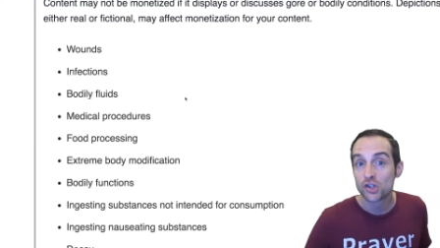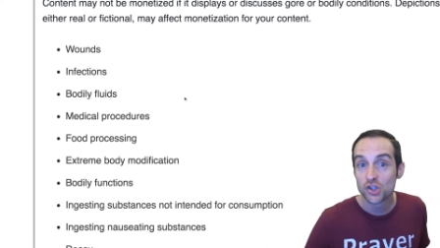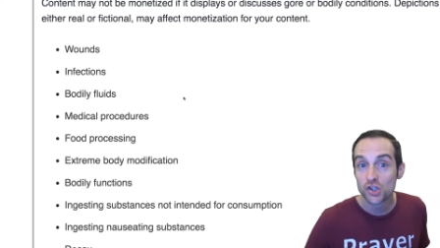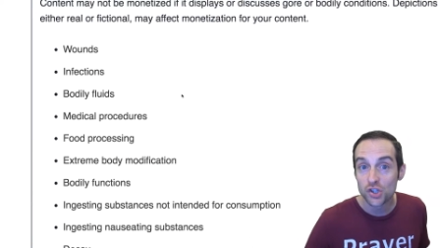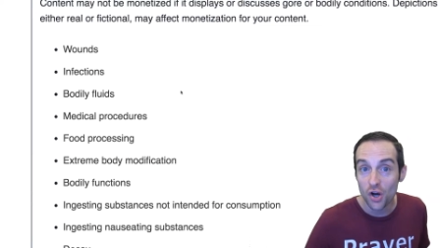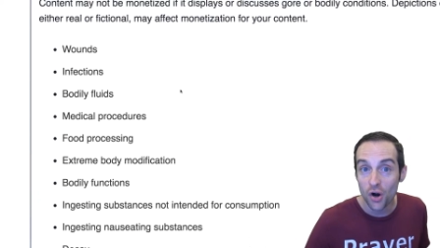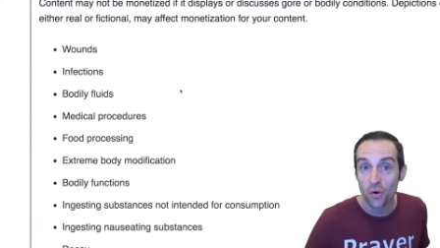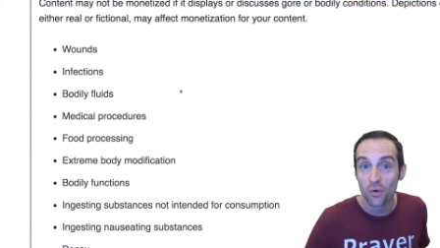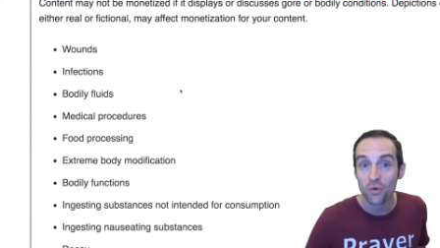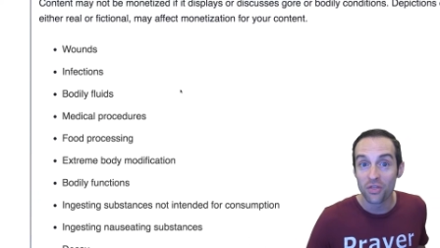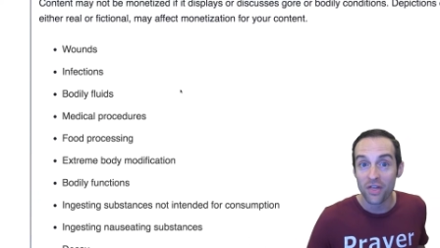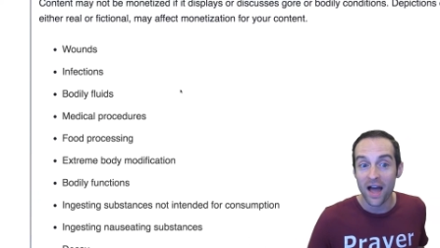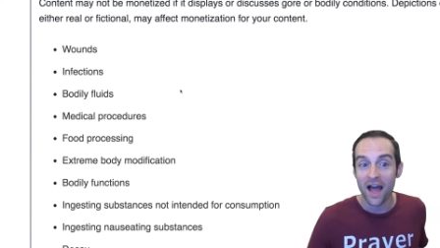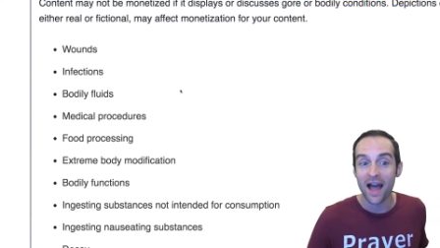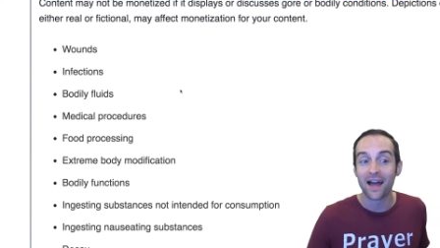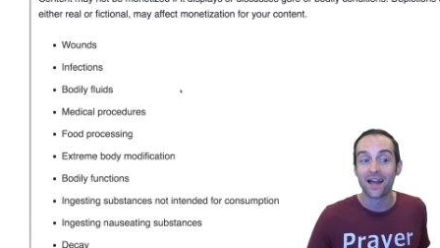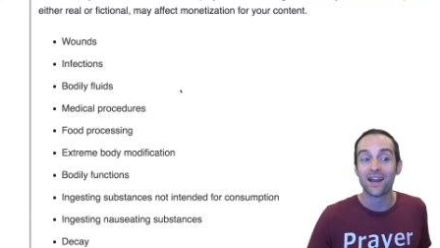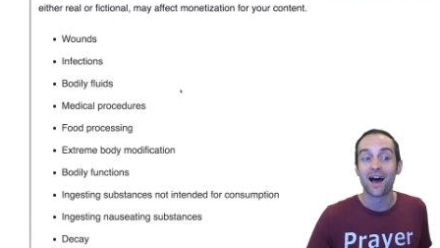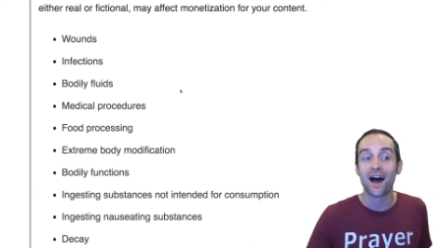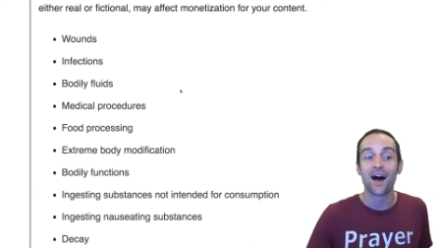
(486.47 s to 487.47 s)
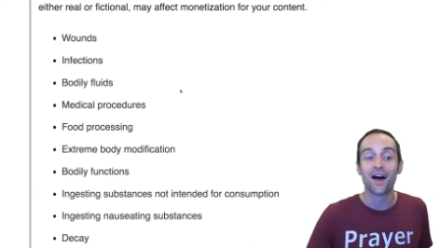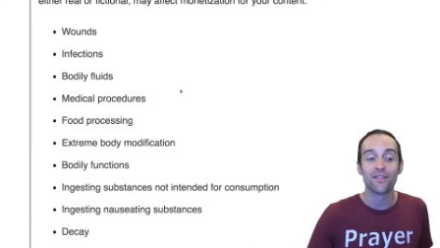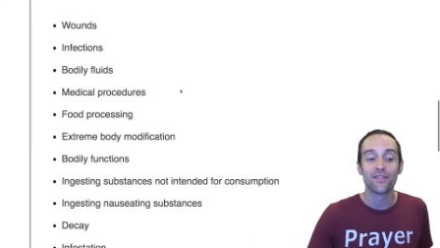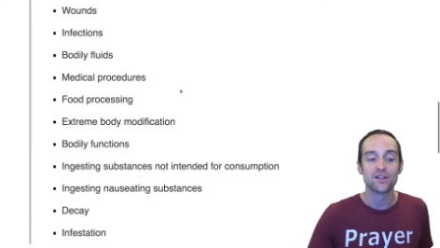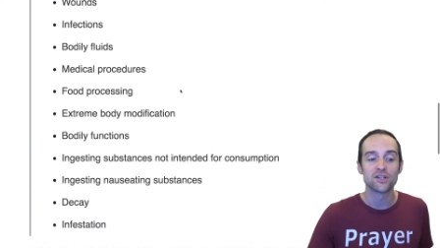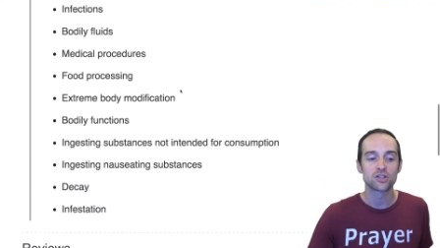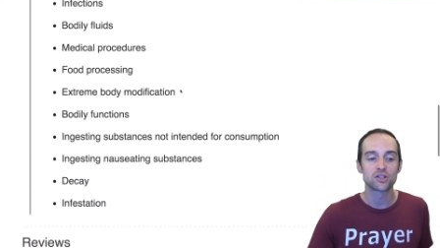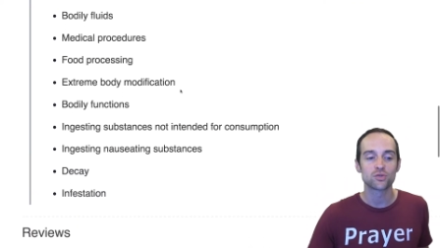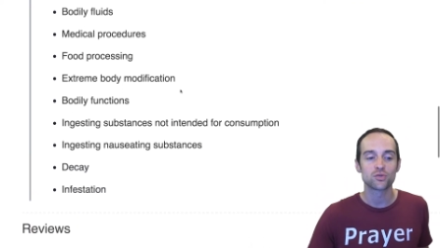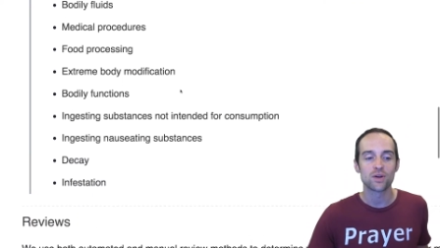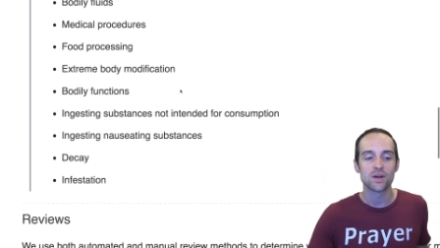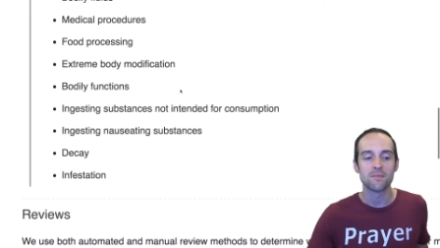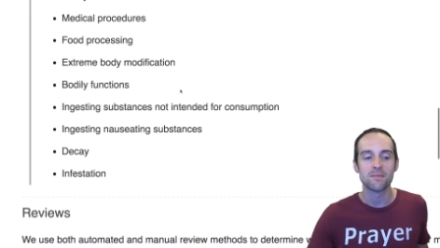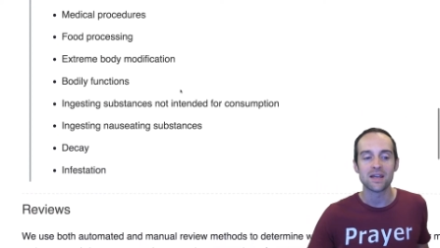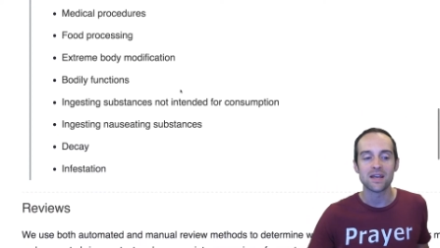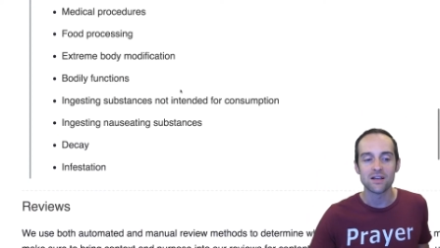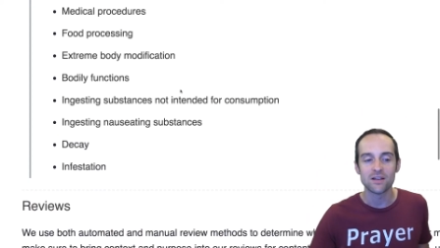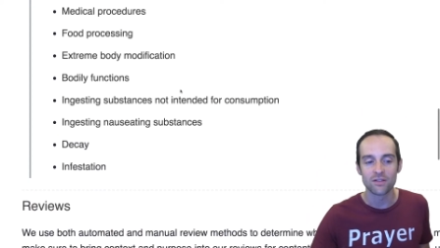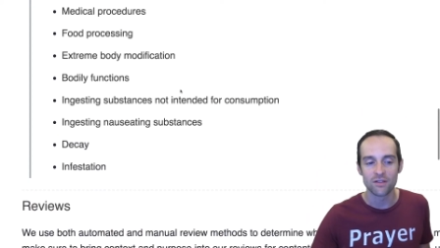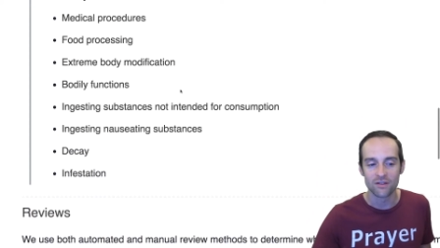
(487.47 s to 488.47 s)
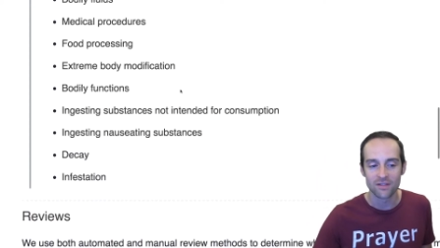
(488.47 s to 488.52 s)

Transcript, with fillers: show that on the stream either.